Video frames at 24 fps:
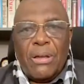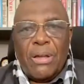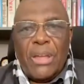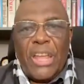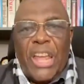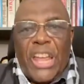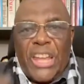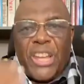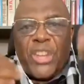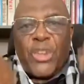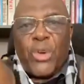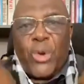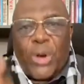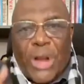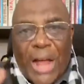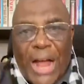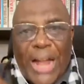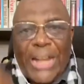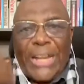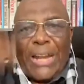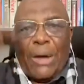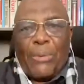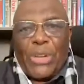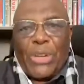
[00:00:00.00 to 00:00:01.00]
In
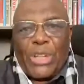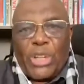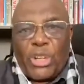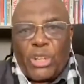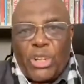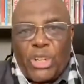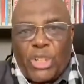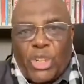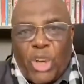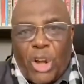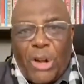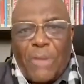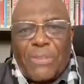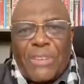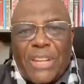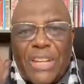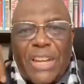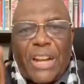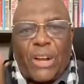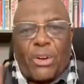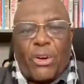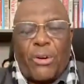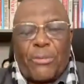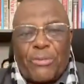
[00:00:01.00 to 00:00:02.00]
Uganda, we resolved
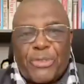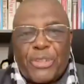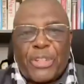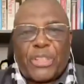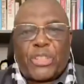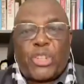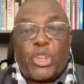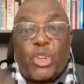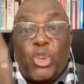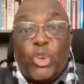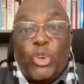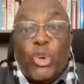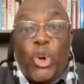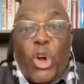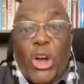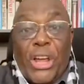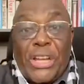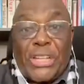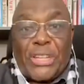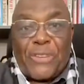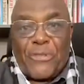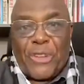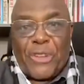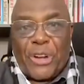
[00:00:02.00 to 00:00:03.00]
the conflict. You know
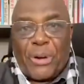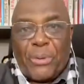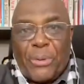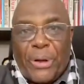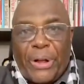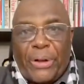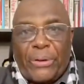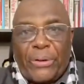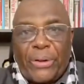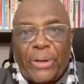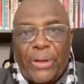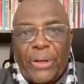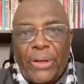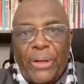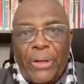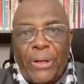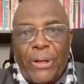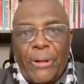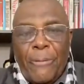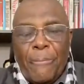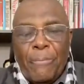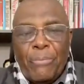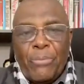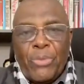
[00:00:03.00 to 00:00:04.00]
it very well.
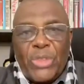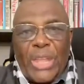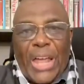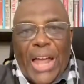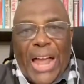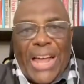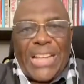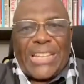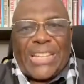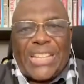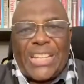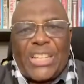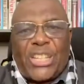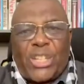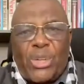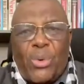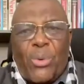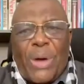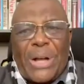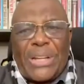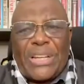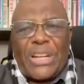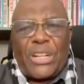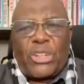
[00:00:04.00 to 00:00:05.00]
The ICC
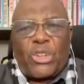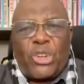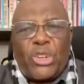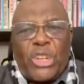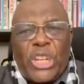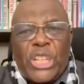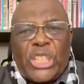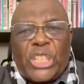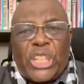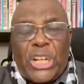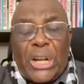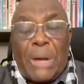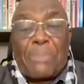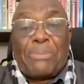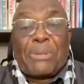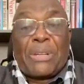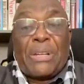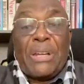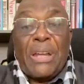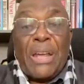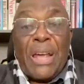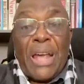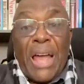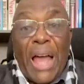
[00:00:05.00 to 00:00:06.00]
wanted to disrupt
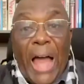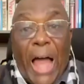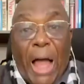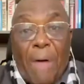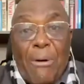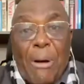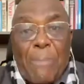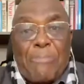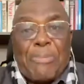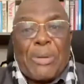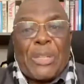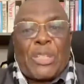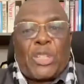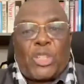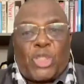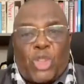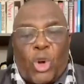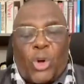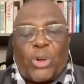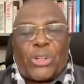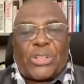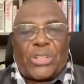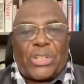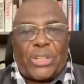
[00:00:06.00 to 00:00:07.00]
our peace
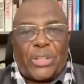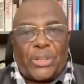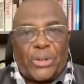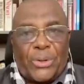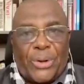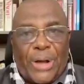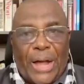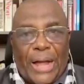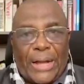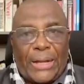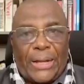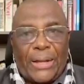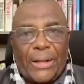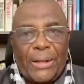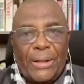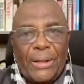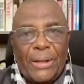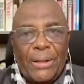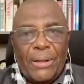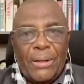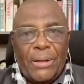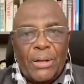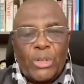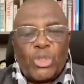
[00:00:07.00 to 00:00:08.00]
talks in Uganda.
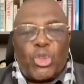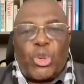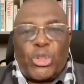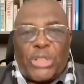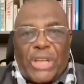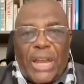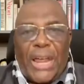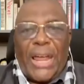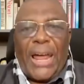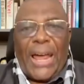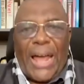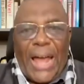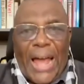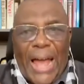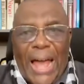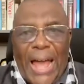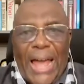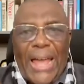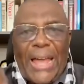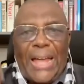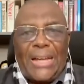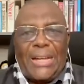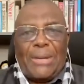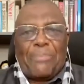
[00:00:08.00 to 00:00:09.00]
Today,
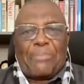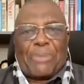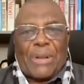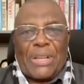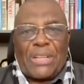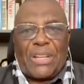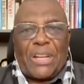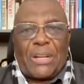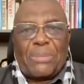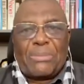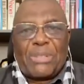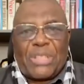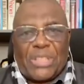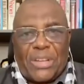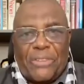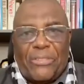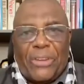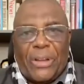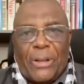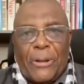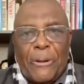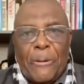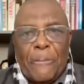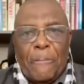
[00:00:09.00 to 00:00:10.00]
I and President
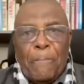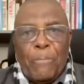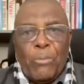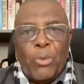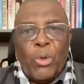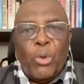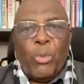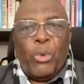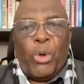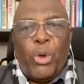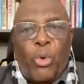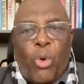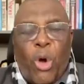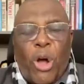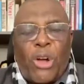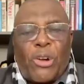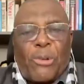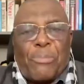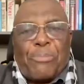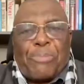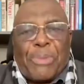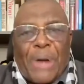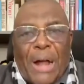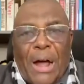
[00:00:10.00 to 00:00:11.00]
Museveni, we
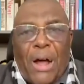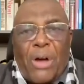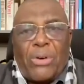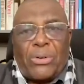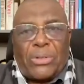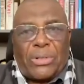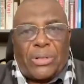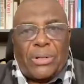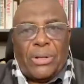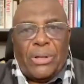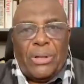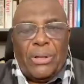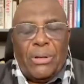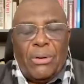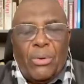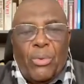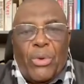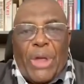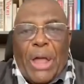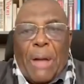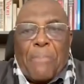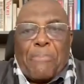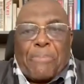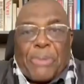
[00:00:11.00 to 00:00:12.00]
walk proud.
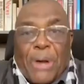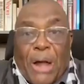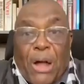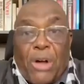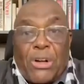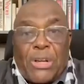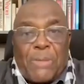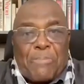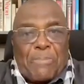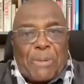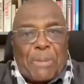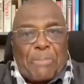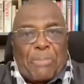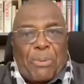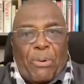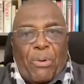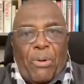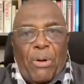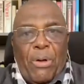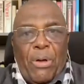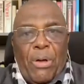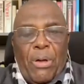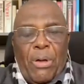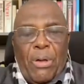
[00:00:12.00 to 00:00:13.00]
We are proud
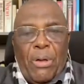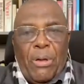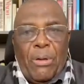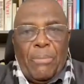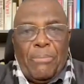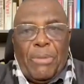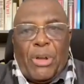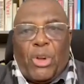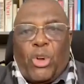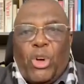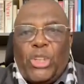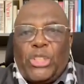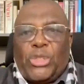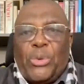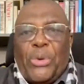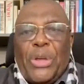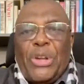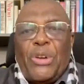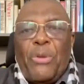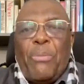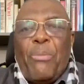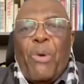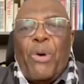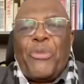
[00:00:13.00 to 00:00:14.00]
people because
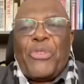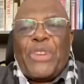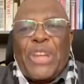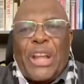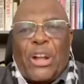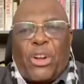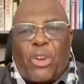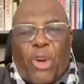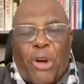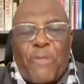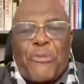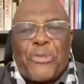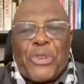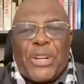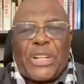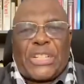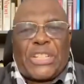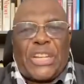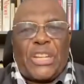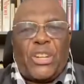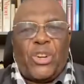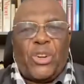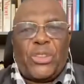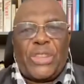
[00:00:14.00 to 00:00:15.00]
we removed the
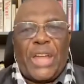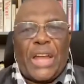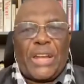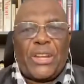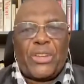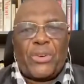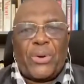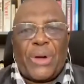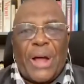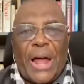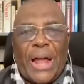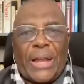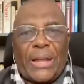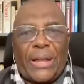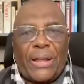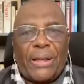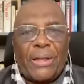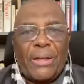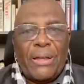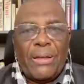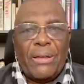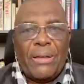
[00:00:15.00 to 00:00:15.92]
conflict in northern Uganda.